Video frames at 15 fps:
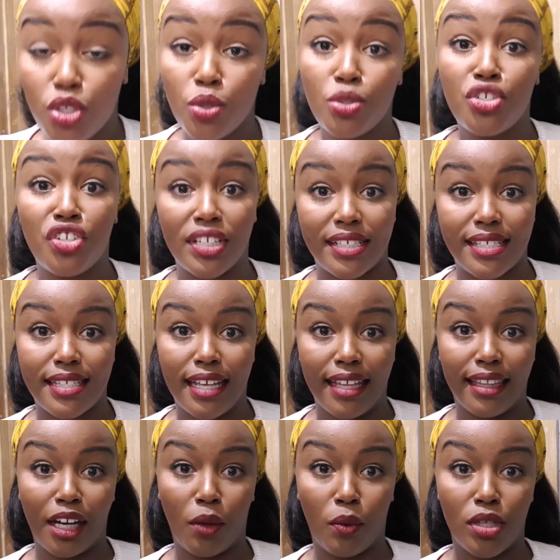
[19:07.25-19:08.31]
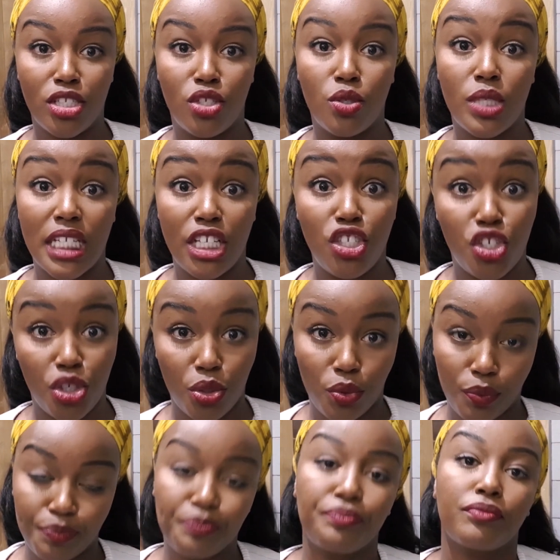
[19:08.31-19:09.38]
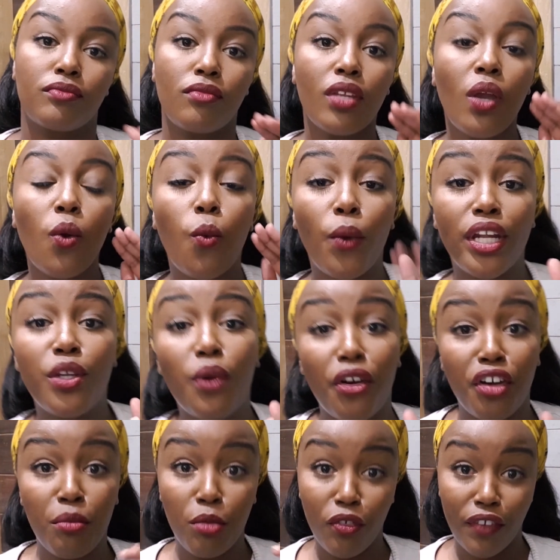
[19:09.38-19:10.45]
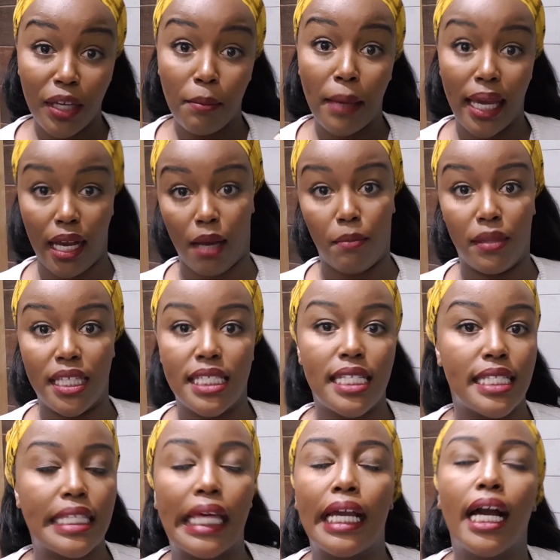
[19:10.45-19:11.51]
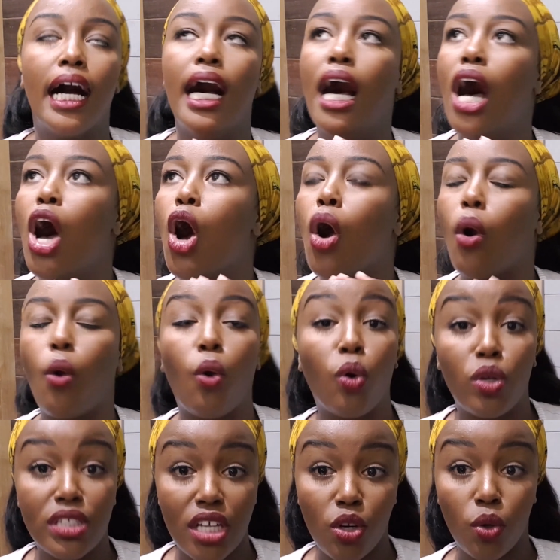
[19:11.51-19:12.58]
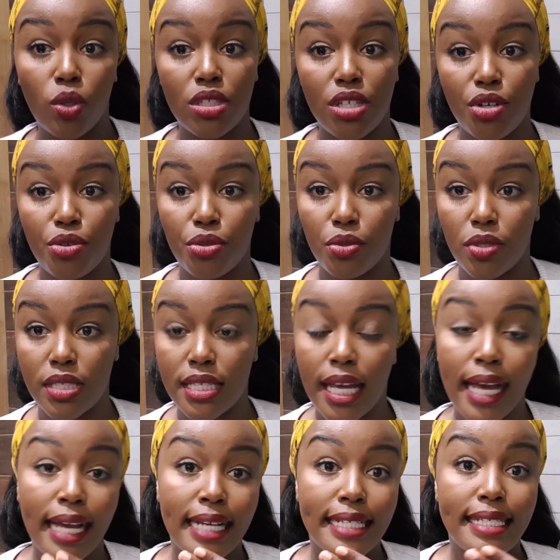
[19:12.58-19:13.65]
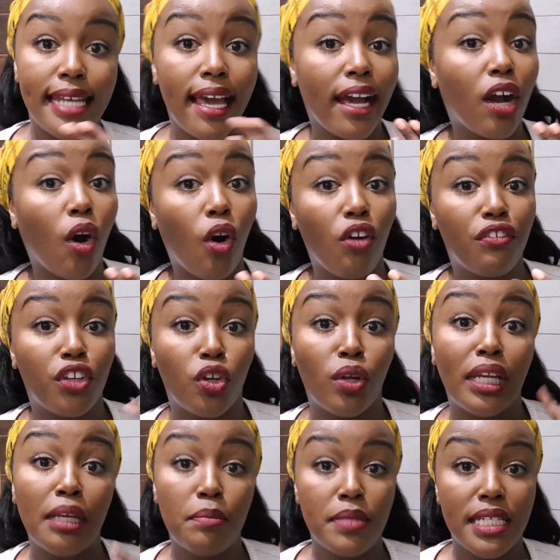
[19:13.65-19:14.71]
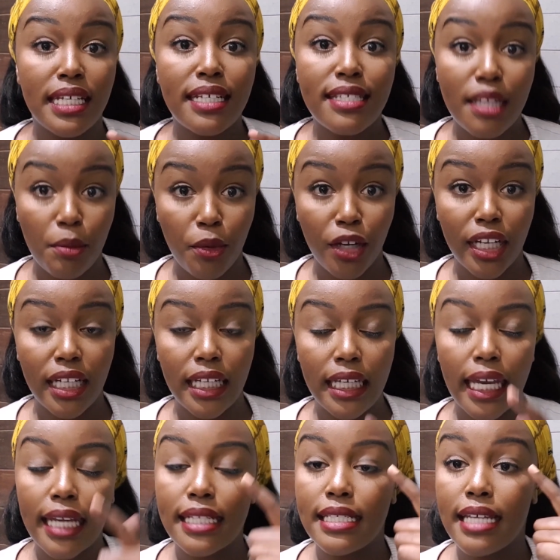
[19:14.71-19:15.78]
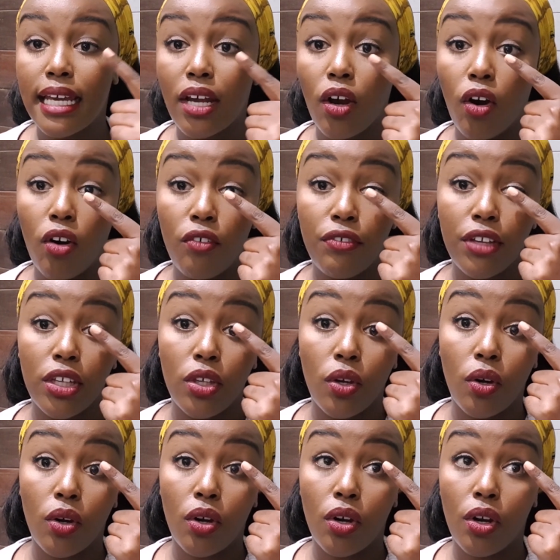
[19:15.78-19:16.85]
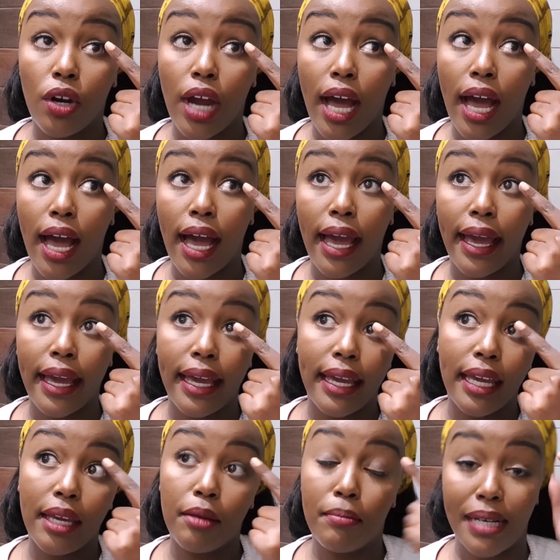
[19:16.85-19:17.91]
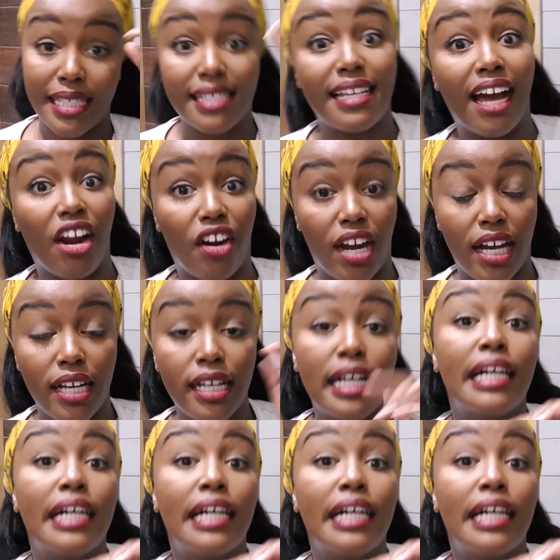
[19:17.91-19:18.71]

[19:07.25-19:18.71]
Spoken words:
two tricks that I want to teach you when you are removing makeup. This is like golden rules. Take off your lipstick separately and take off your eye mascara